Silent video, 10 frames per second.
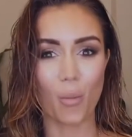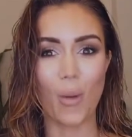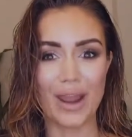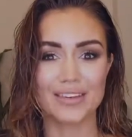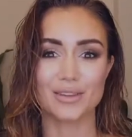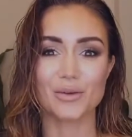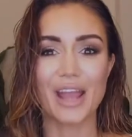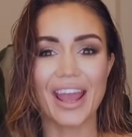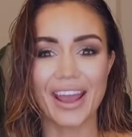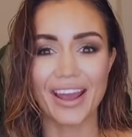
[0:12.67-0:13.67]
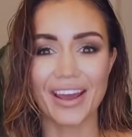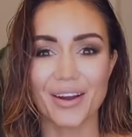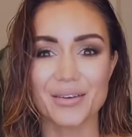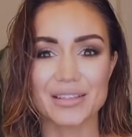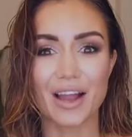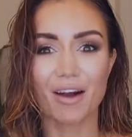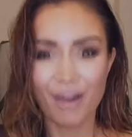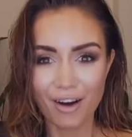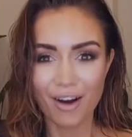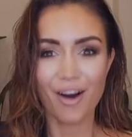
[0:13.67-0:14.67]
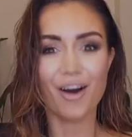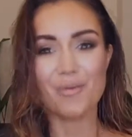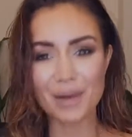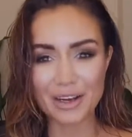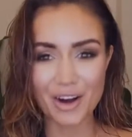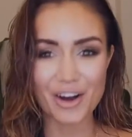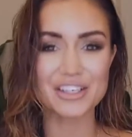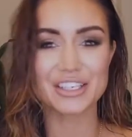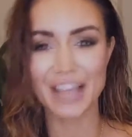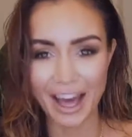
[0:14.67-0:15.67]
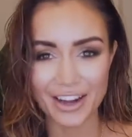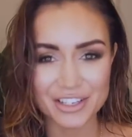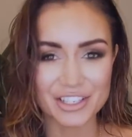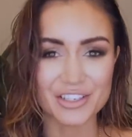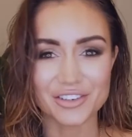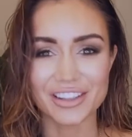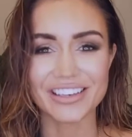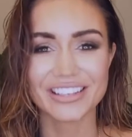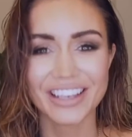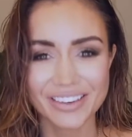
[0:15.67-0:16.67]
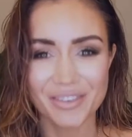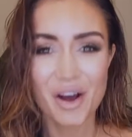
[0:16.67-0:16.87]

wet look hair, and I was like, oh my gosh, how did she do this?